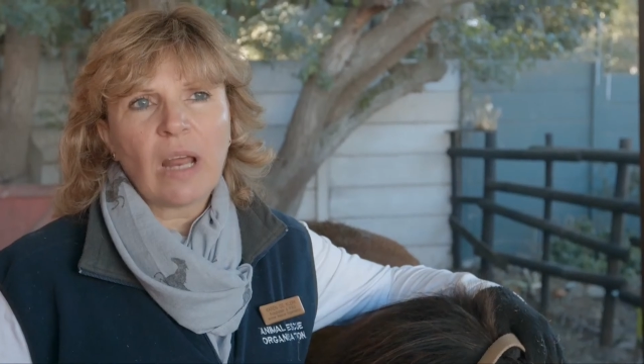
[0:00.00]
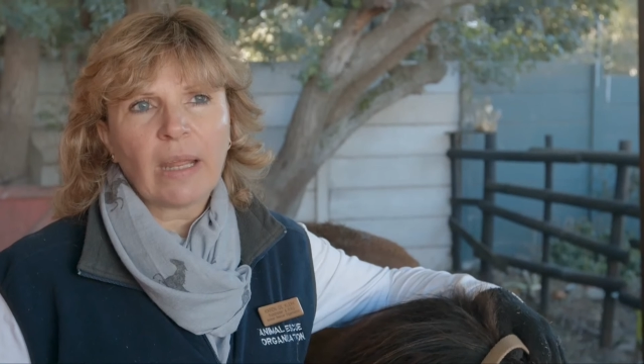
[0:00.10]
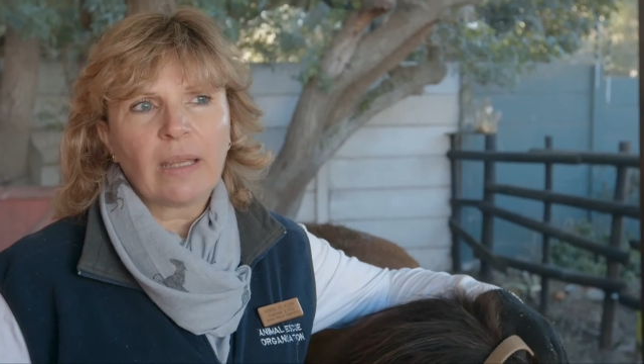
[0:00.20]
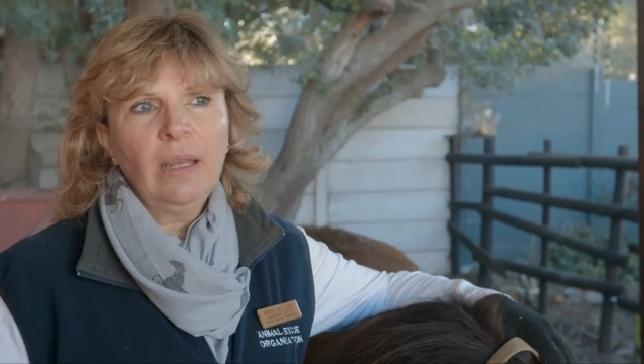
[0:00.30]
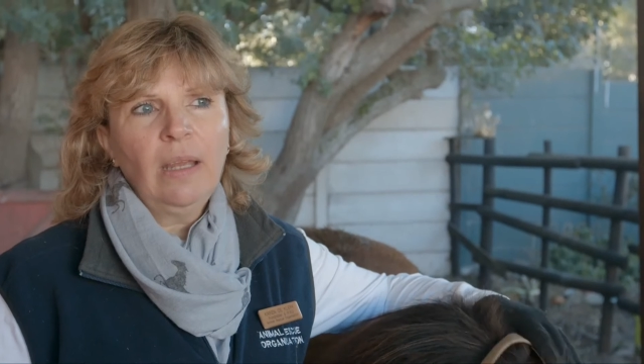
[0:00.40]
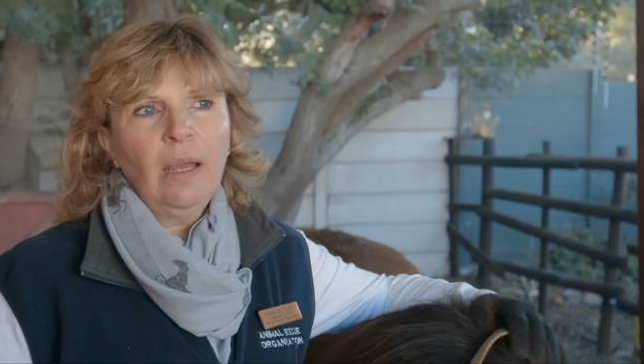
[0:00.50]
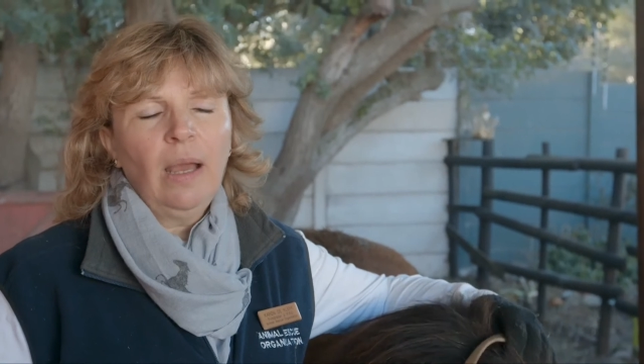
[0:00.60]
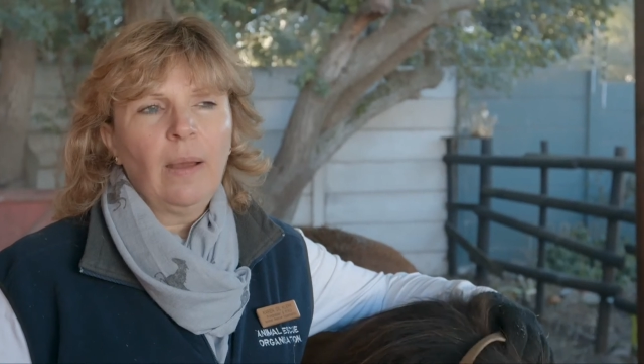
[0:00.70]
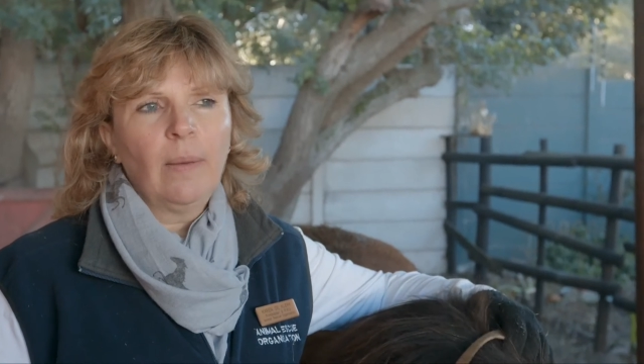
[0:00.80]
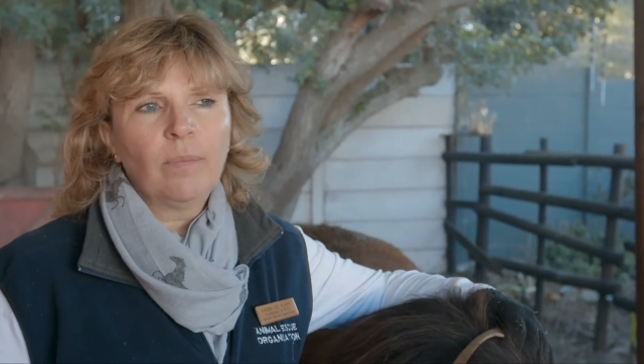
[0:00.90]
like
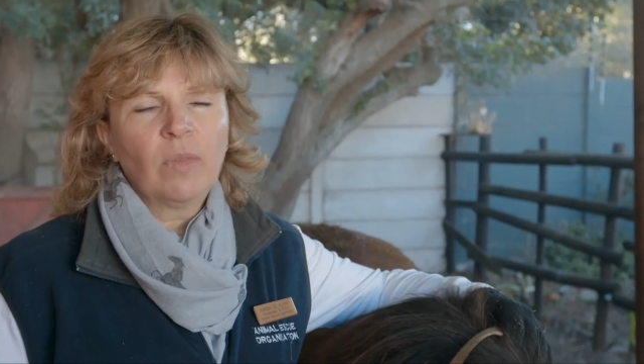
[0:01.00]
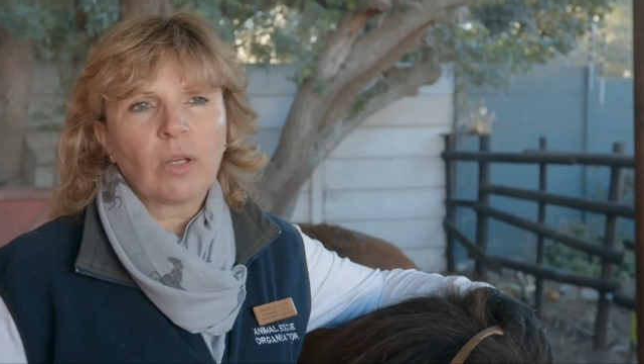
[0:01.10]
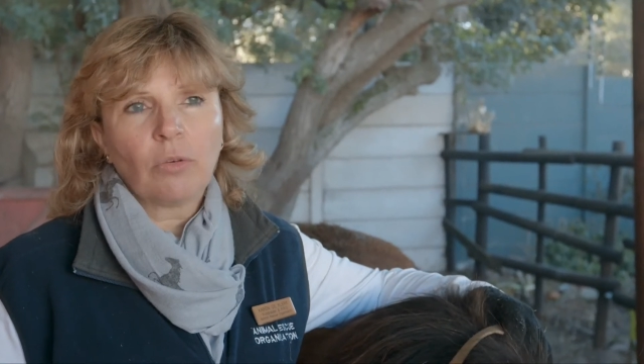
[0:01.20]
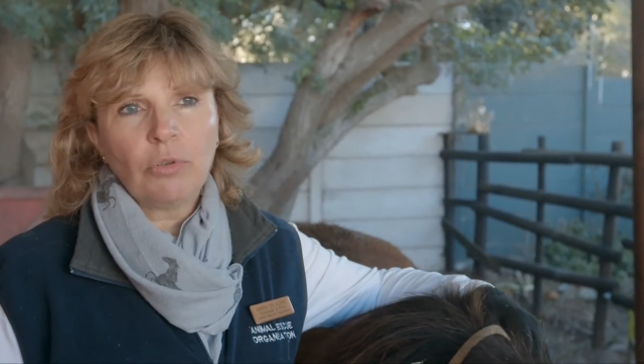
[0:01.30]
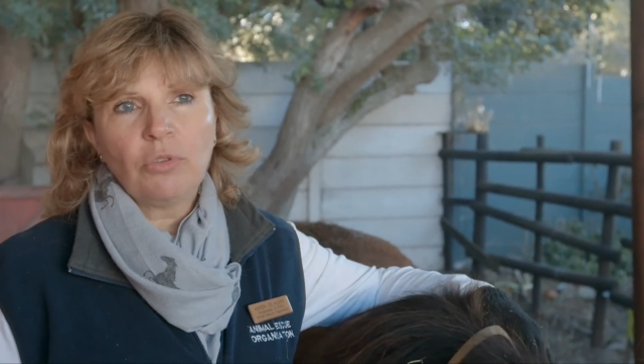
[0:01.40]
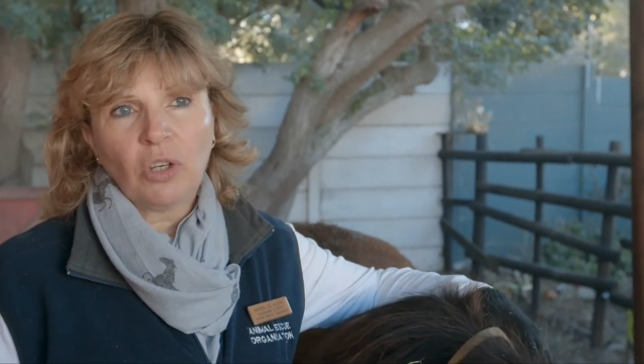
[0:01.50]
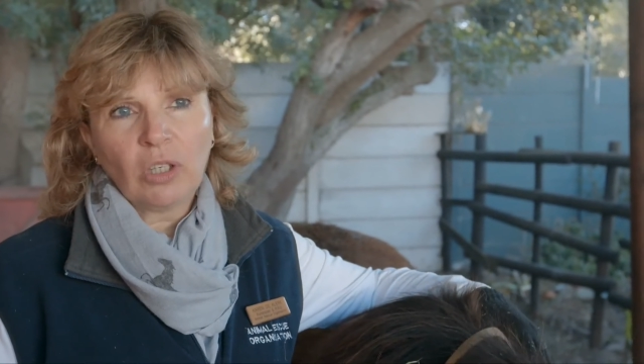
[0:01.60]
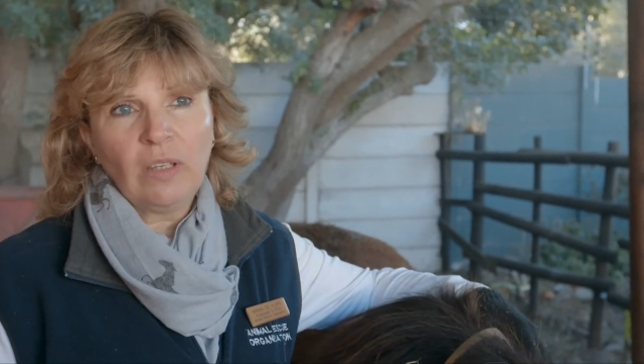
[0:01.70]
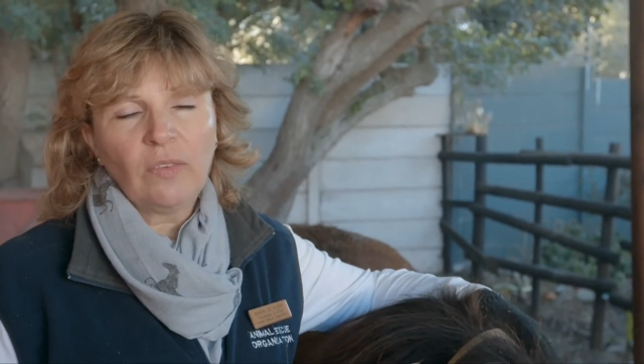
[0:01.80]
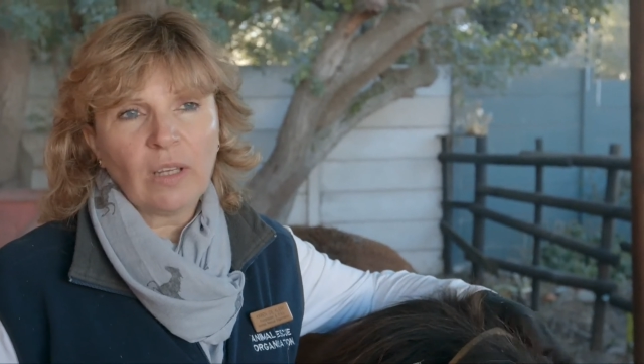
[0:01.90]
um, the Karoo
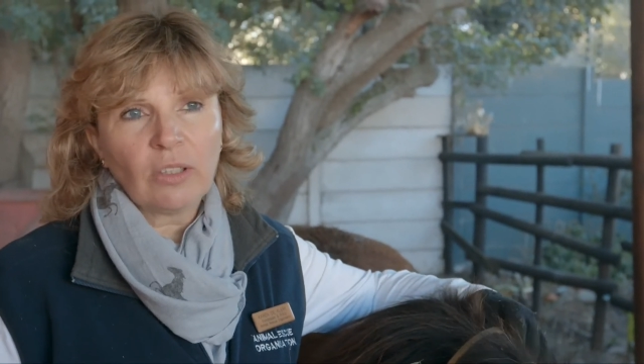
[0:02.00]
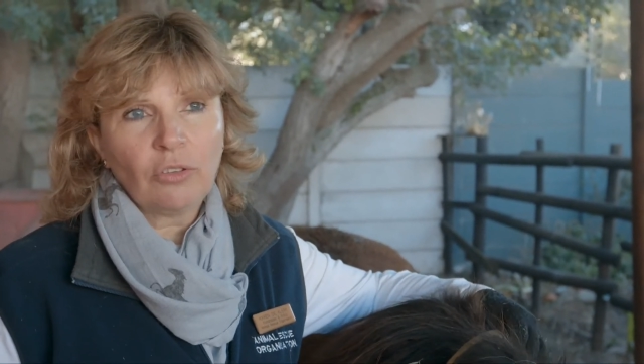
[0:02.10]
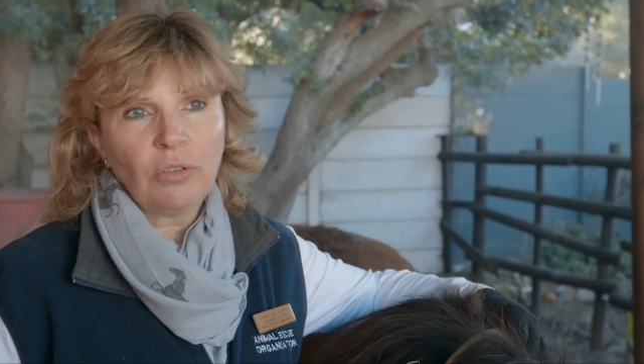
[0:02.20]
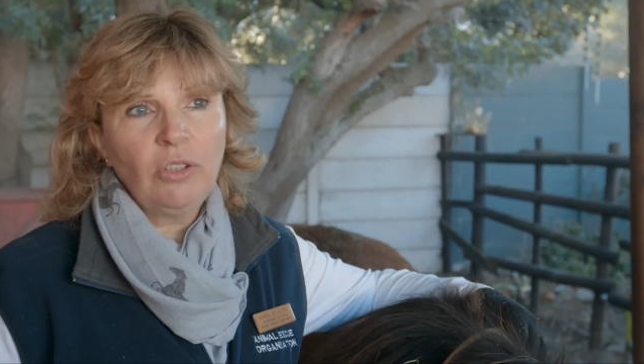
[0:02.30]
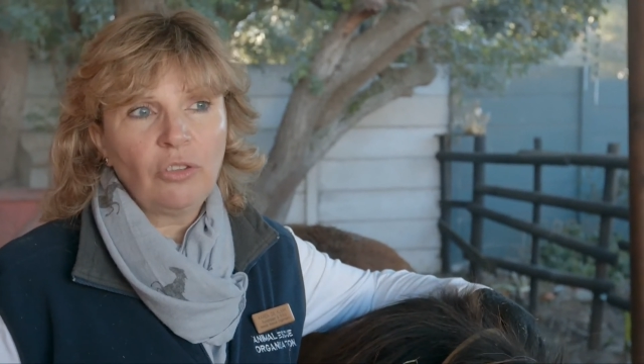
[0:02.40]
Donkey Sanctuary.